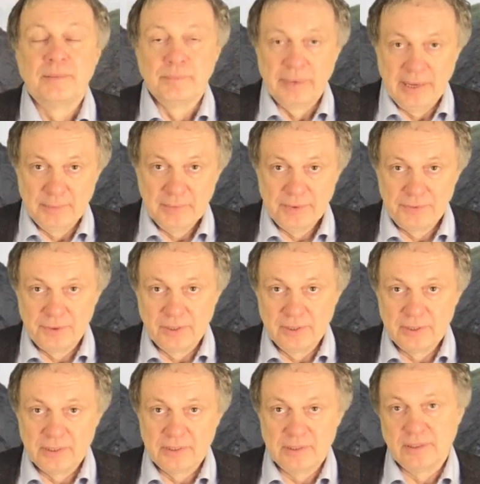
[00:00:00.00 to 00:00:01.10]

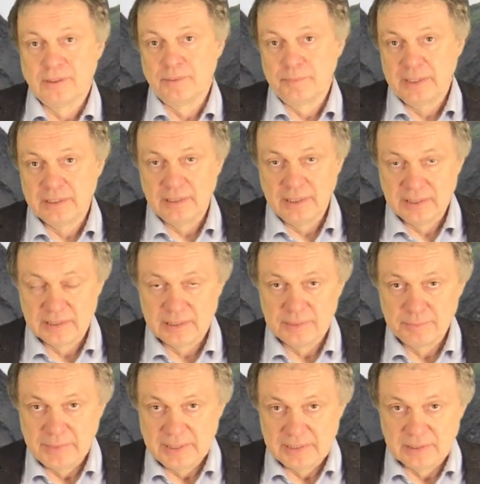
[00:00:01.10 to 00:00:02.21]
permafrost, or let's
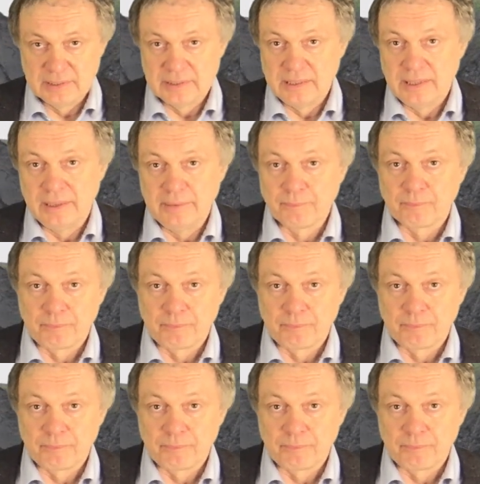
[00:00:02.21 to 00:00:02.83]
better say